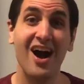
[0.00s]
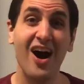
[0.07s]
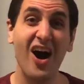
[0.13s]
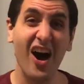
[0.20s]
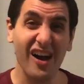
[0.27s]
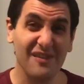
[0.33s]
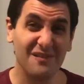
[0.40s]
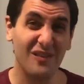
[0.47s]

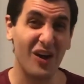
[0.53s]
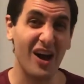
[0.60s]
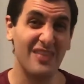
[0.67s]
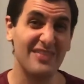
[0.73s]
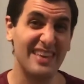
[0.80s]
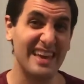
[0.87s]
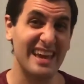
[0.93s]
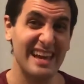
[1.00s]
I
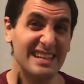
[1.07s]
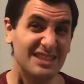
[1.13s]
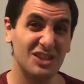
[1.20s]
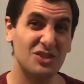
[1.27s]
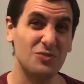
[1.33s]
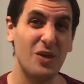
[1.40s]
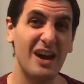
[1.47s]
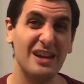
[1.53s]
find the
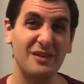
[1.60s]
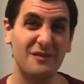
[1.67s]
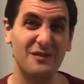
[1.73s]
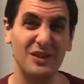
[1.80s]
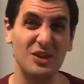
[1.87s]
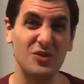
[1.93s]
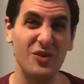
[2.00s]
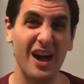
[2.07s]
easiest way to
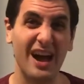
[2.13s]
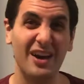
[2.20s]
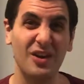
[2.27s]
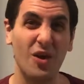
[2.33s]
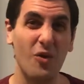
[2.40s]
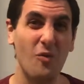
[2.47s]
figure out